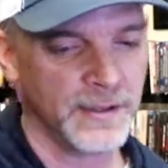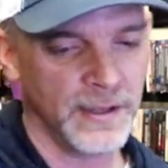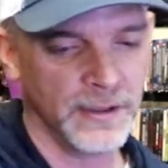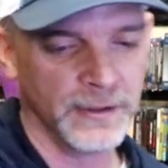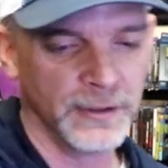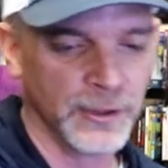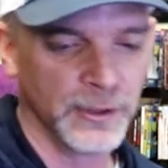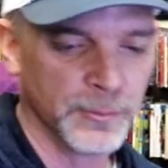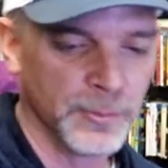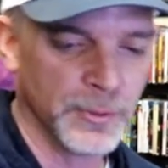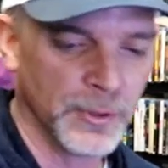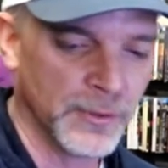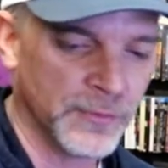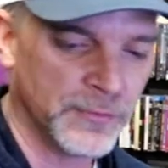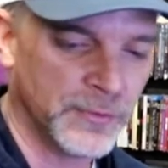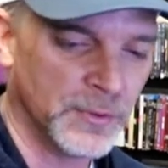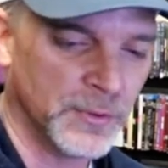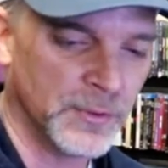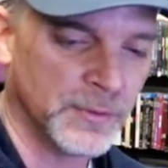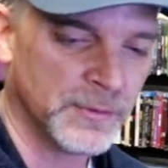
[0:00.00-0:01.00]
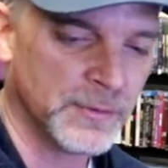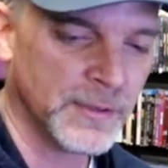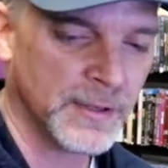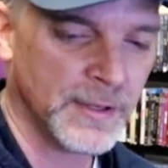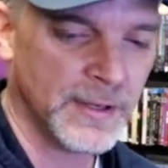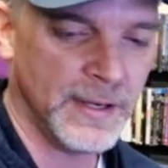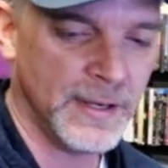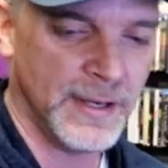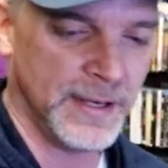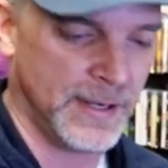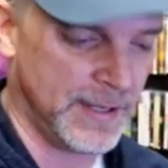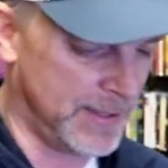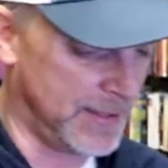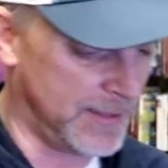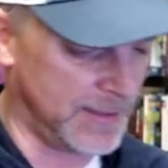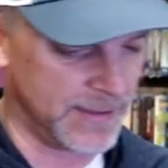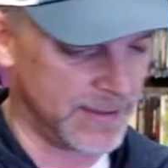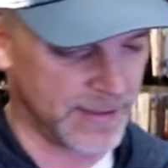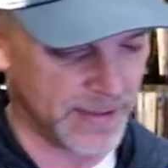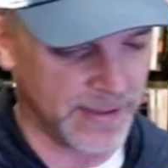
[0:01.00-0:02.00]
It looked beautiful,
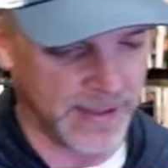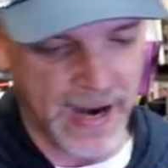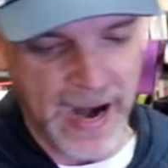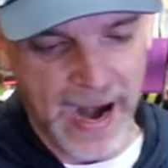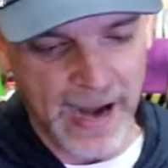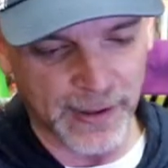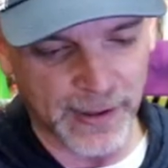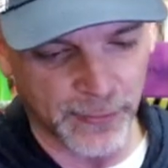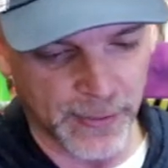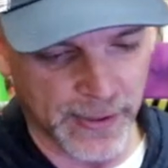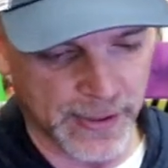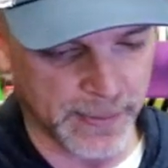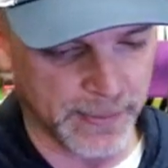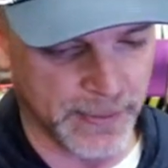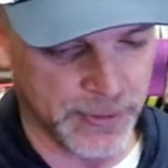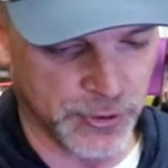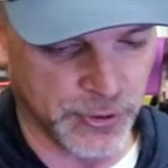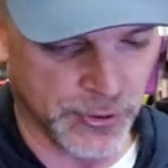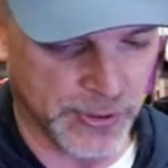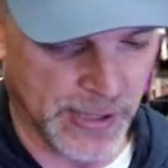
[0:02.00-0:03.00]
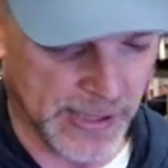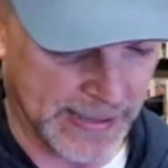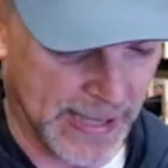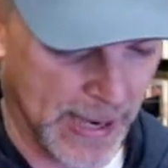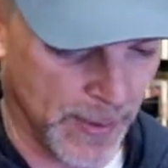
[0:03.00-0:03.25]
and I highly recommend you check